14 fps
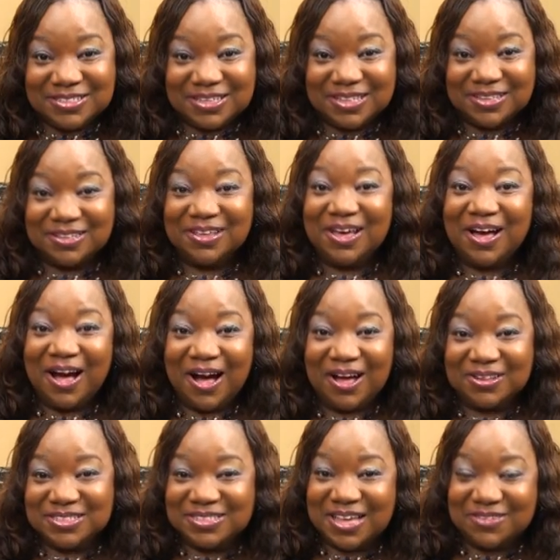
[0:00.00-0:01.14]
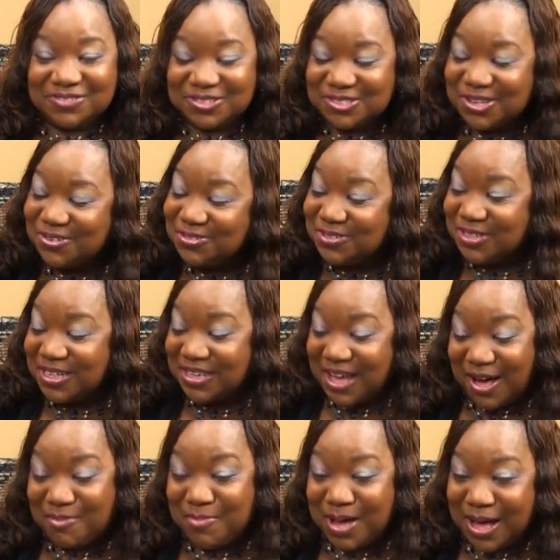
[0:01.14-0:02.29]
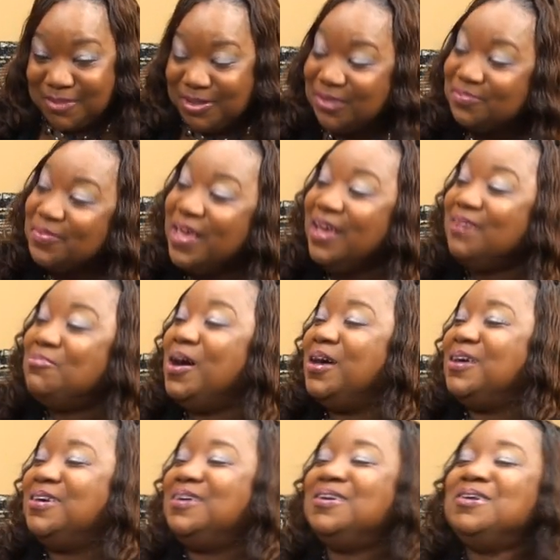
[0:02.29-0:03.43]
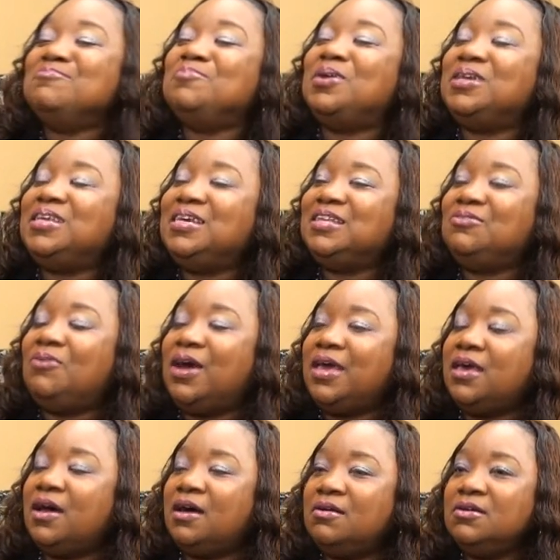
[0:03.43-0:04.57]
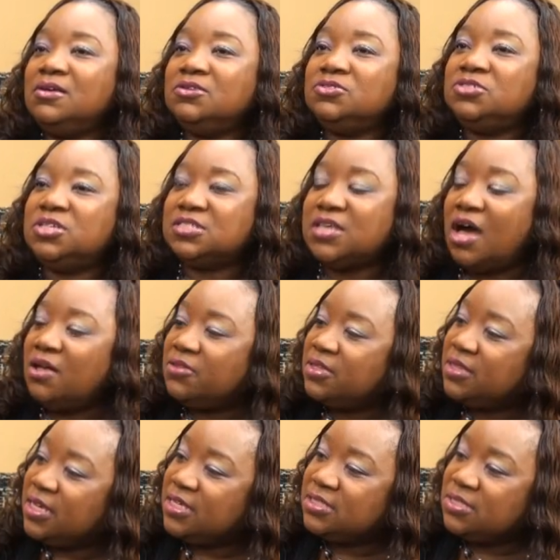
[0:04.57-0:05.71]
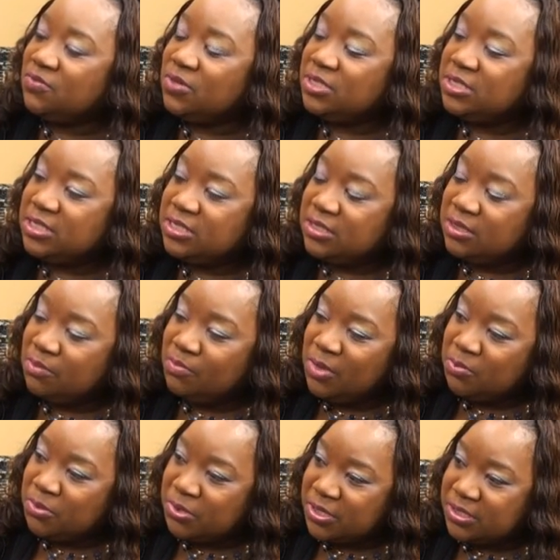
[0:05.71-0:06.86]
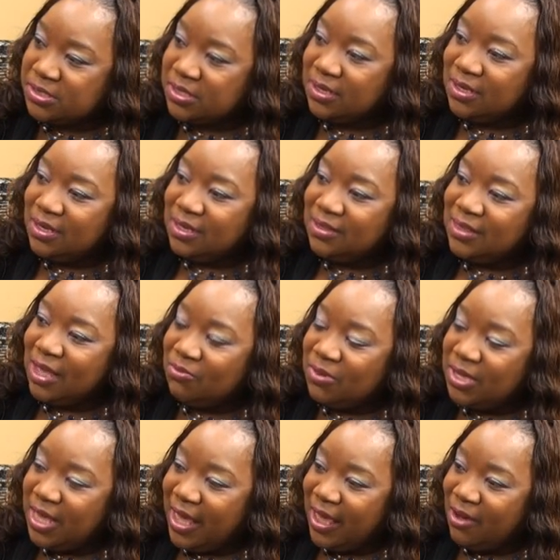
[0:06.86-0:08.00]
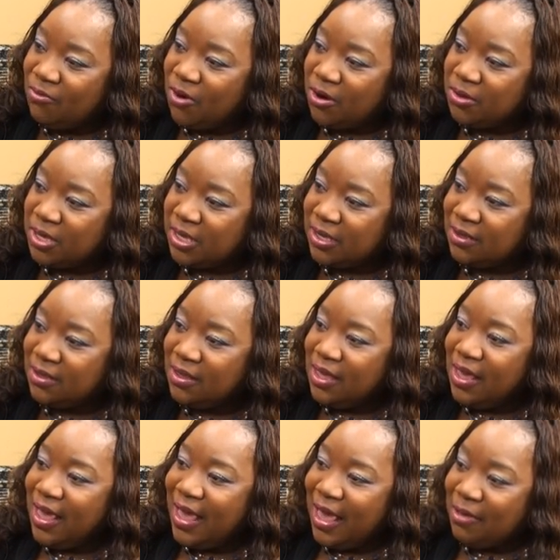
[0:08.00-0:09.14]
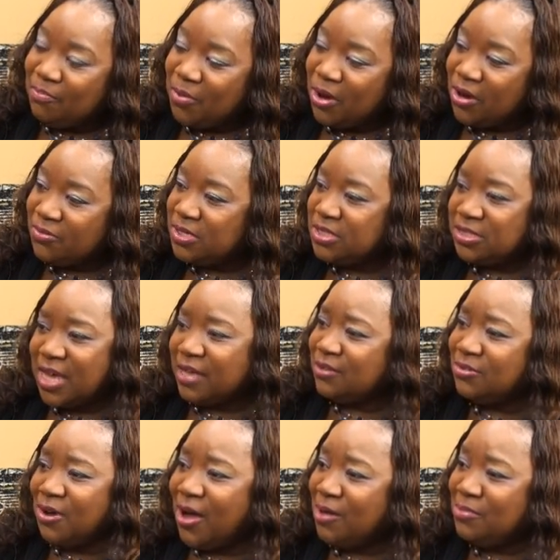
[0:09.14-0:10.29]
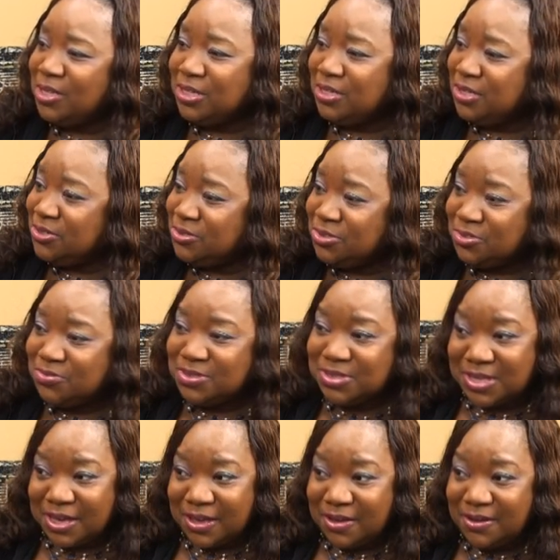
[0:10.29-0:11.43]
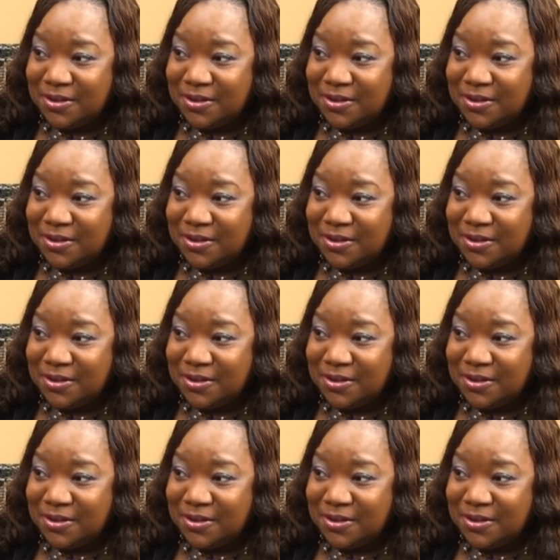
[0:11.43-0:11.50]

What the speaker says: and all this after surgery, call Bobbie. But anyway, just all the things that we did and the memories that we had working at Park Ridge. I don't know how many years you was there.